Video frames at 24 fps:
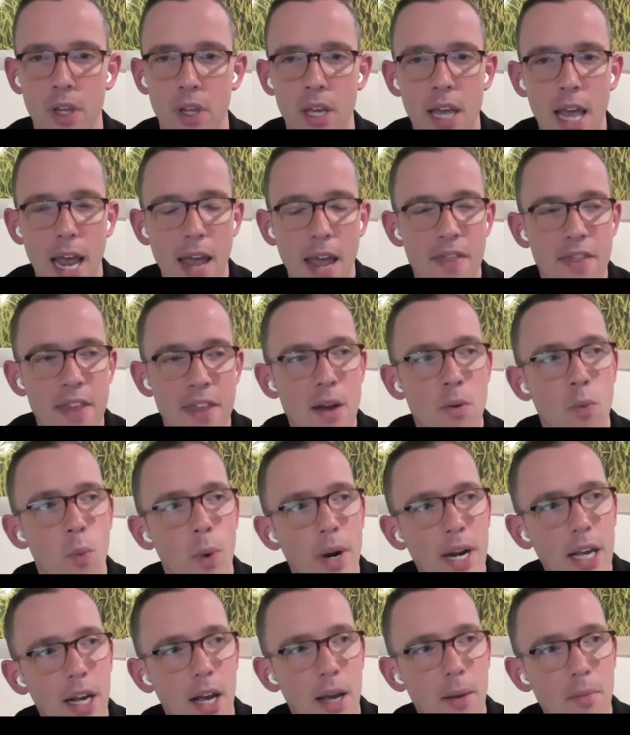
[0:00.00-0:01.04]
And then when
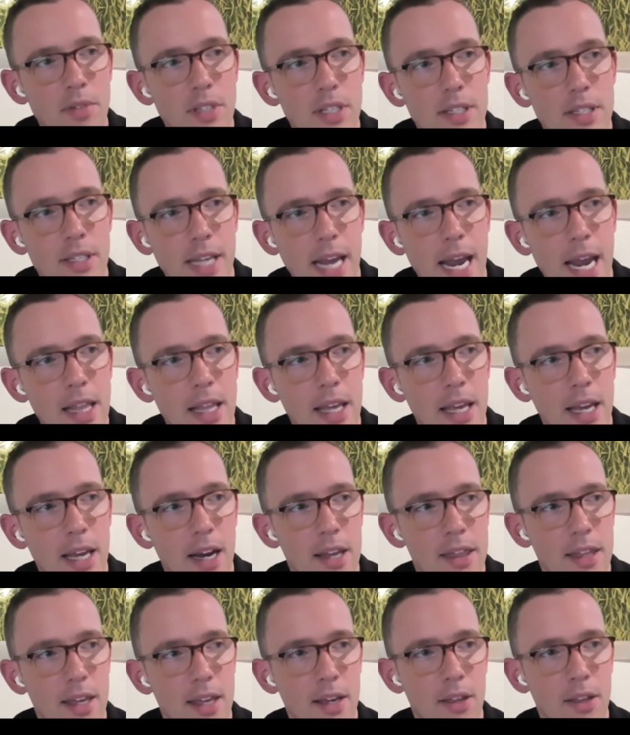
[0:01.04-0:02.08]
it comes to scaling, I
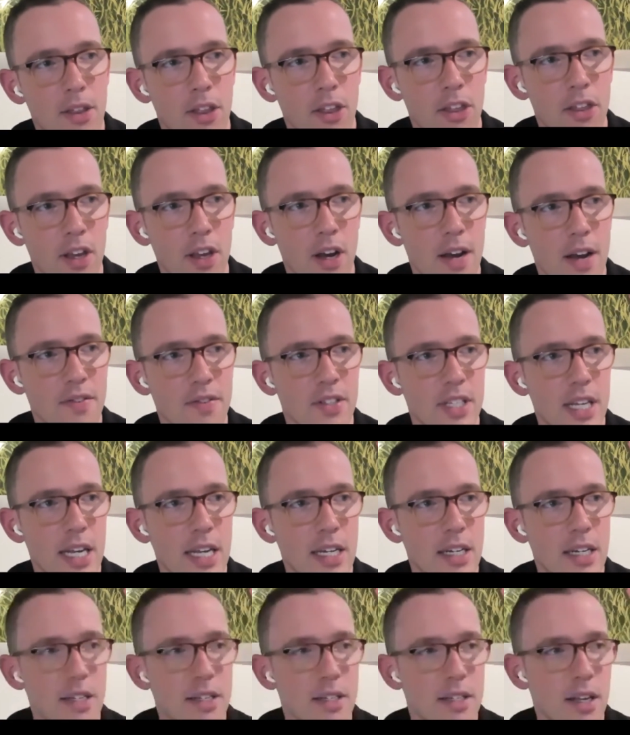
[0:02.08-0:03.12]
think the thing I've seen
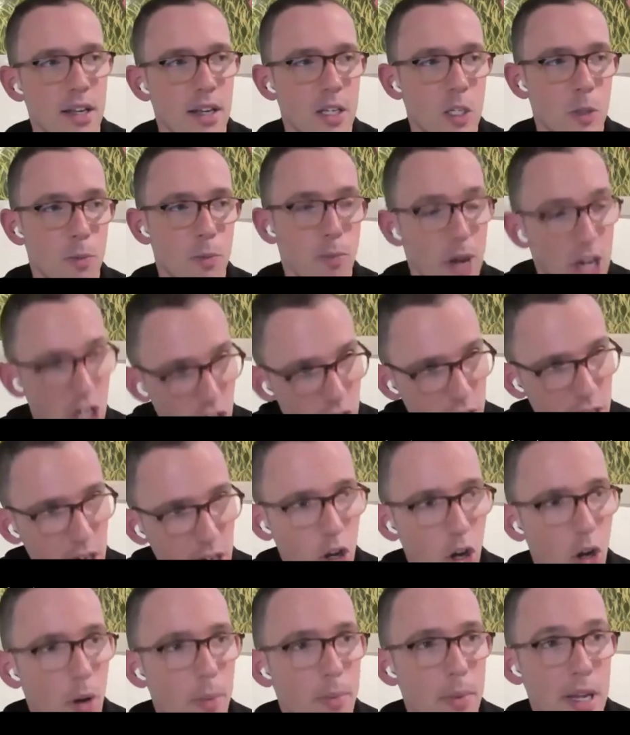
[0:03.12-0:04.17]
is, especially in
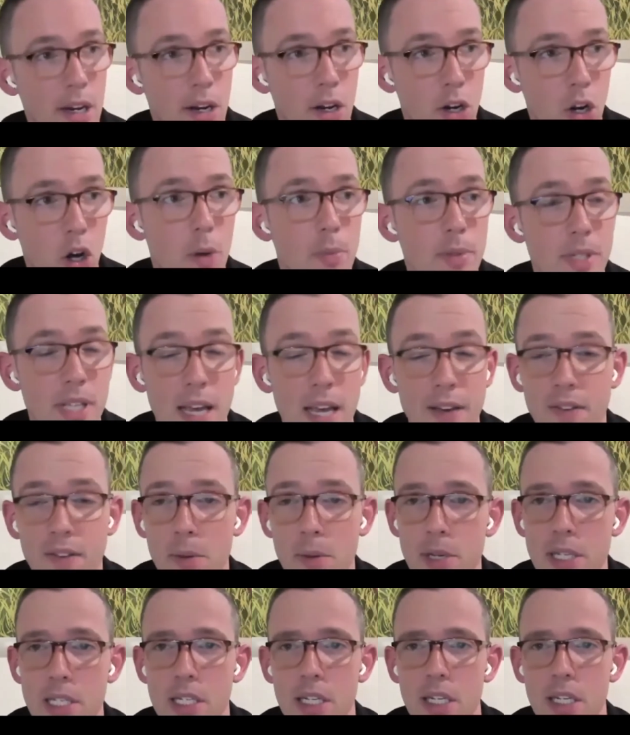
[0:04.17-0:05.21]
an ops heavy
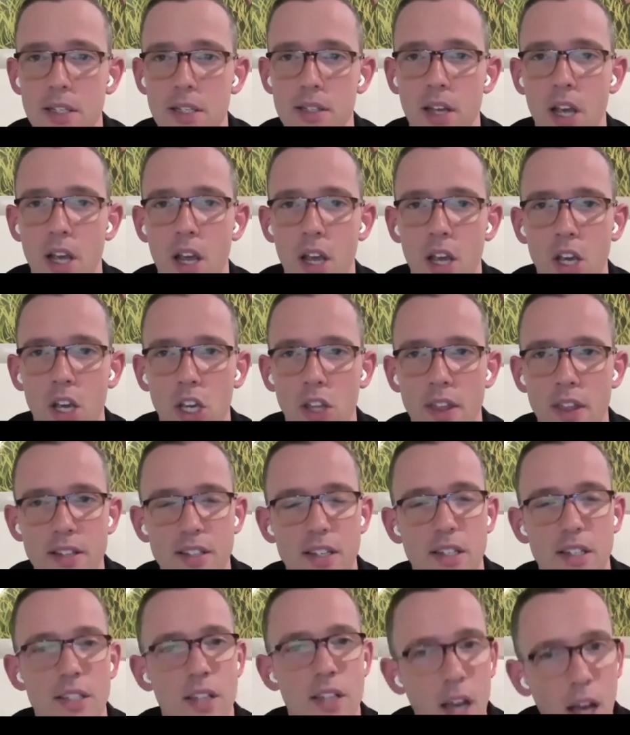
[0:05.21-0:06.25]
business, there's a
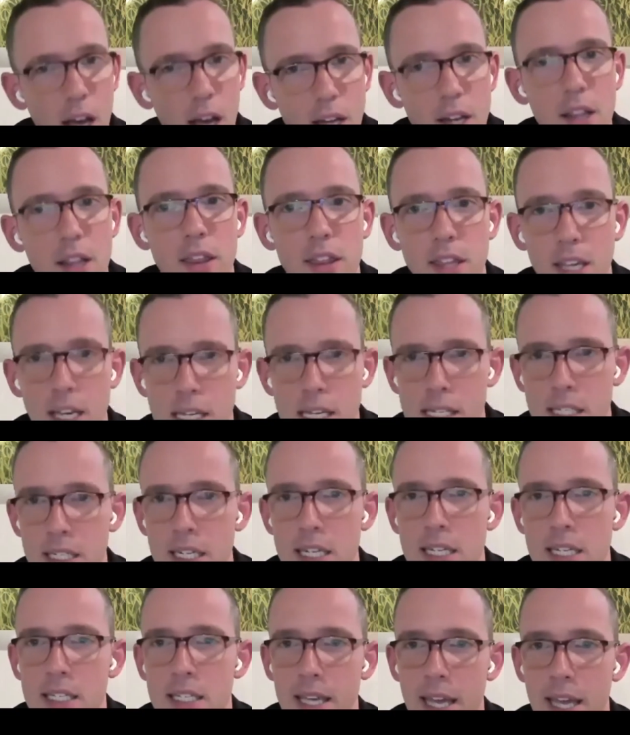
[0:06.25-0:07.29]
ton of things that
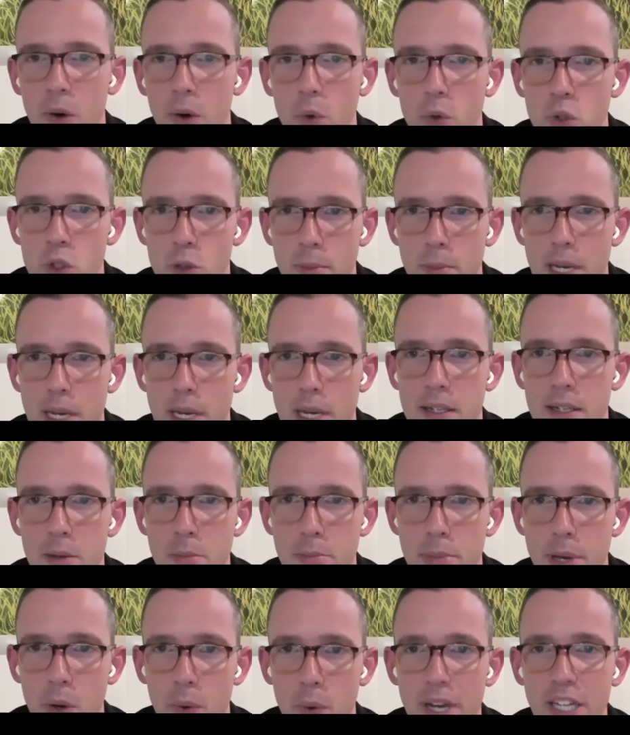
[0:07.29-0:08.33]
need to get automated and
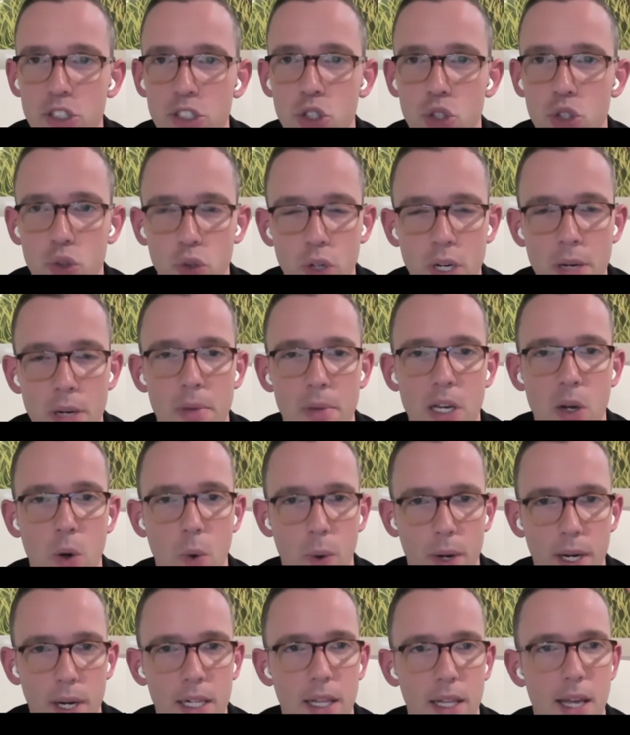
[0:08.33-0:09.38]
built extremely
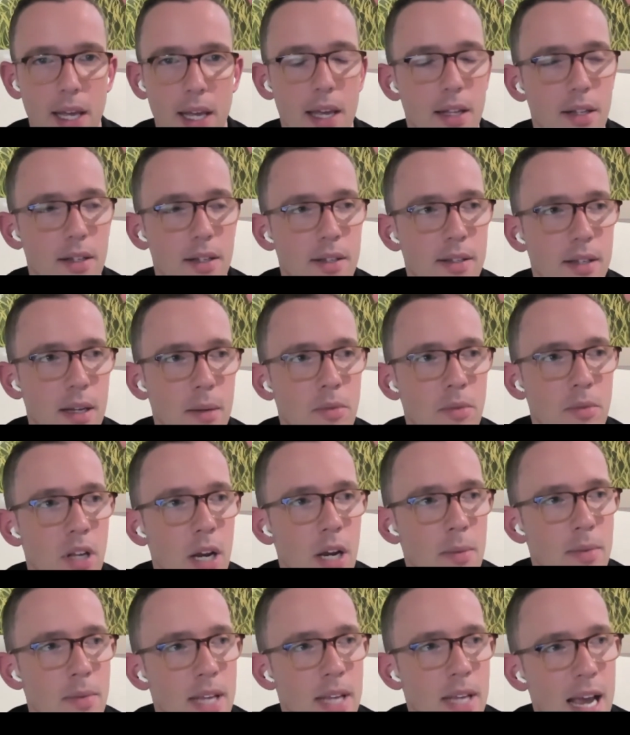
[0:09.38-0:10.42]
quickly. And
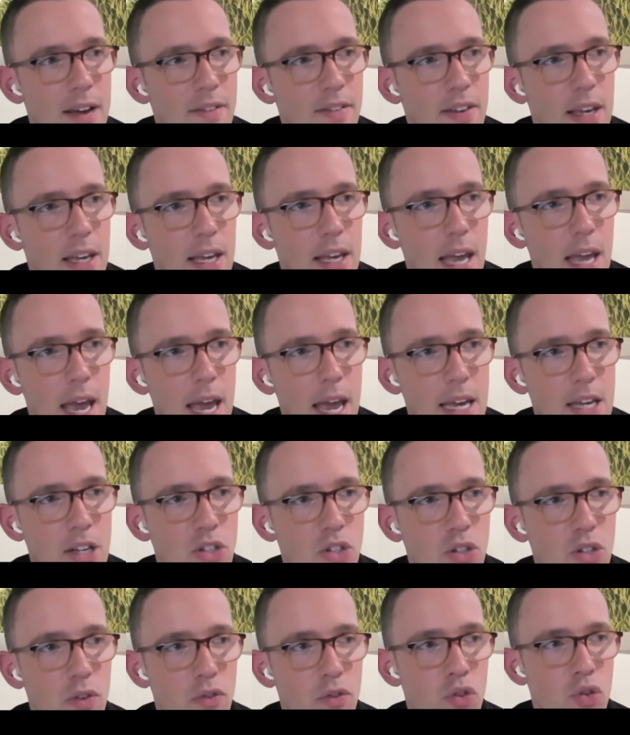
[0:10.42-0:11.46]
sometimes having a
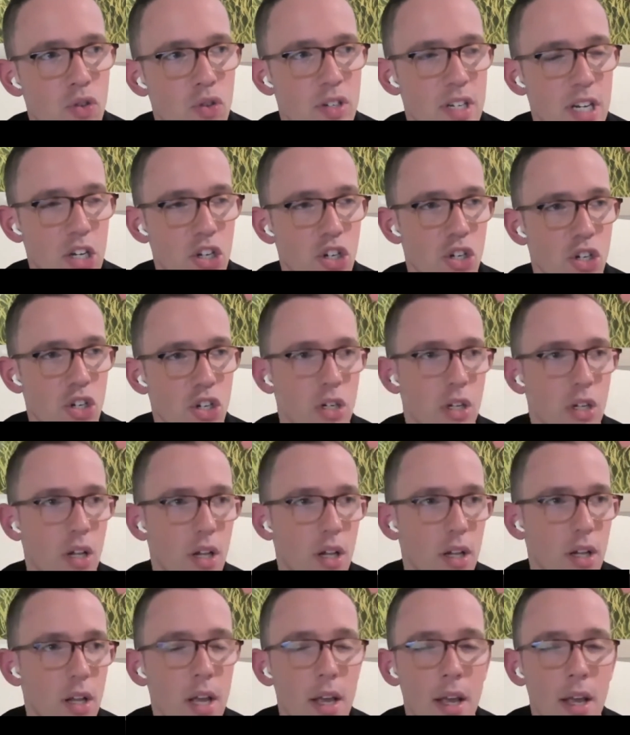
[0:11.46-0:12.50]
sort of traditional,